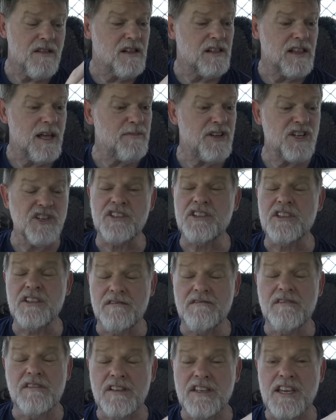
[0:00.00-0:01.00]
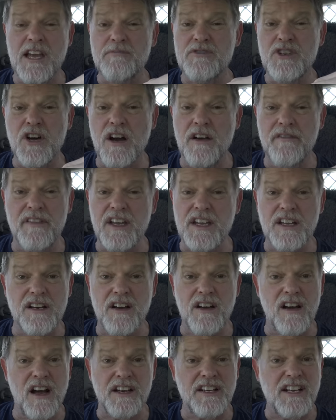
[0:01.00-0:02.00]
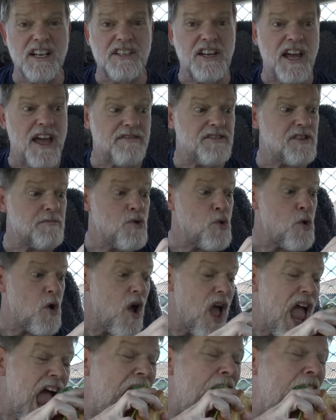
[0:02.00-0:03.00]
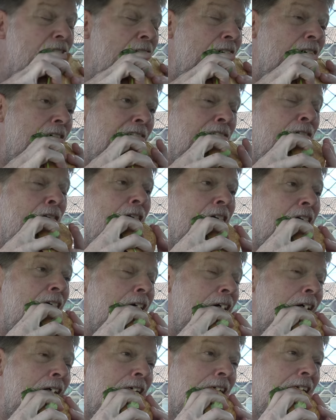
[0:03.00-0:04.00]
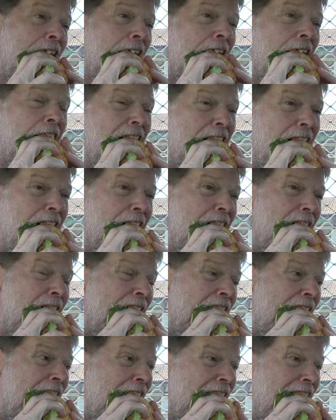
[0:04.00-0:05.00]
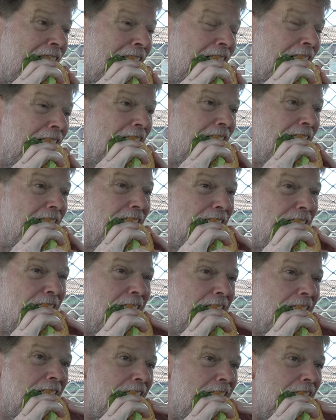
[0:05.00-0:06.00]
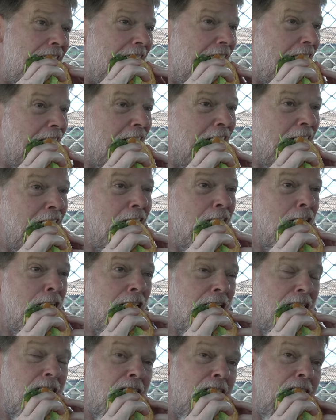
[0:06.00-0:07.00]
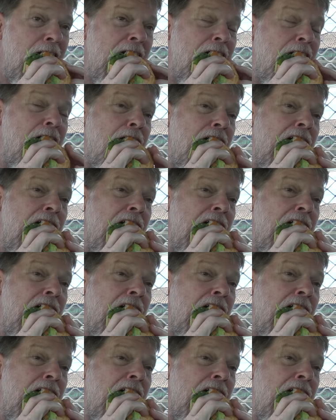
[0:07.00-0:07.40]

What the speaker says: Let me just keep diving in. I need to have some more. Oh, wow. Oh.